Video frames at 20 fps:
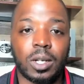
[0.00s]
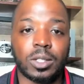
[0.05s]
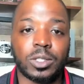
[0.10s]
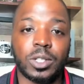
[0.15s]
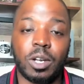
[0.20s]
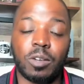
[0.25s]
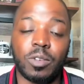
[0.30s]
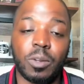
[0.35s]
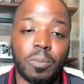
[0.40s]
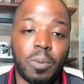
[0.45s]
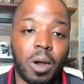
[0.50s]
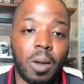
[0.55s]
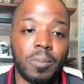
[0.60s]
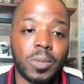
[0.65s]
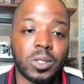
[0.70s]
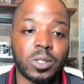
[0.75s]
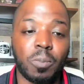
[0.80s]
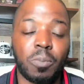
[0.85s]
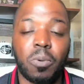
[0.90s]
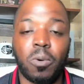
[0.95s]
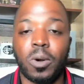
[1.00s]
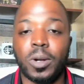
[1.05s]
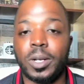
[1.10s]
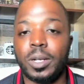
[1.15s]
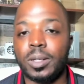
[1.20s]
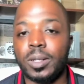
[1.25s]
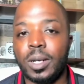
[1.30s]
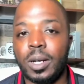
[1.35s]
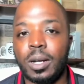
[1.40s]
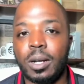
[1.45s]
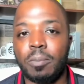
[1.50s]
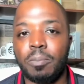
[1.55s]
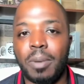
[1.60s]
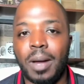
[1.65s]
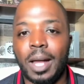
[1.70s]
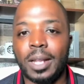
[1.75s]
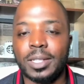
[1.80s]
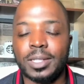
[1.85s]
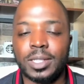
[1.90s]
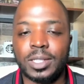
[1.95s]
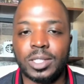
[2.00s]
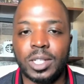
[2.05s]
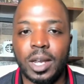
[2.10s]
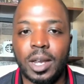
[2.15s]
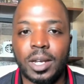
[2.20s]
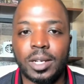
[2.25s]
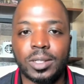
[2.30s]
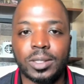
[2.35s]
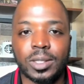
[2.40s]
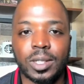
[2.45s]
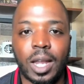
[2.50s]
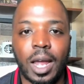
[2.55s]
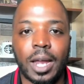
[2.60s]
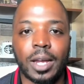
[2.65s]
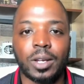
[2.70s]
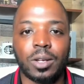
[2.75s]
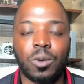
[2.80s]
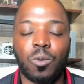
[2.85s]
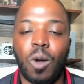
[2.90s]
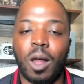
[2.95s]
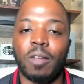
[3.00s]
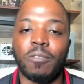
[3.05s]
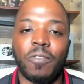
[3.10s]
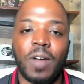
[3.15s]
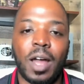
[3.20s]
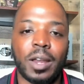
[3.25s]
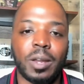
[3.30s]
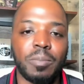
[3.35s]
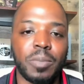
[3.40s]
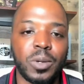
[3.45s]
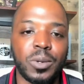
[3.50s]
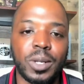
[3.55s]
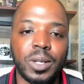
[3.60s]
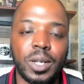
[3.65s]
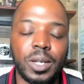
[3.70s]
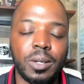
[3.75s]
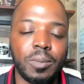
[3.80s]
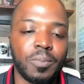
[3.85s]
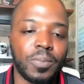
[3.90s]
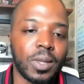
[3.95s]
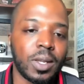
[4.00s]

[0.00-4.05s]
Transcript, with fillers: our sheriff department supporting um, policy change like qualified immunity,